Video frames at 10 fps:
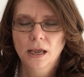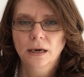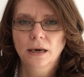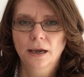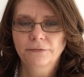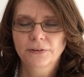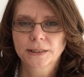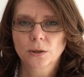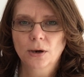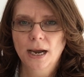Life is
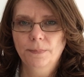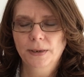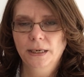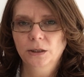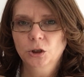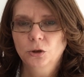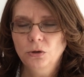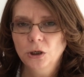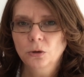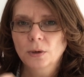not happening to
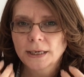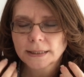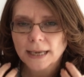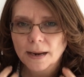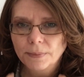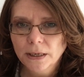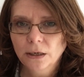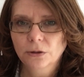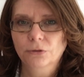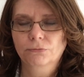you, it's happening
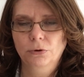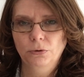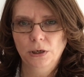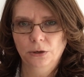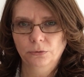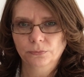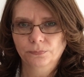through you.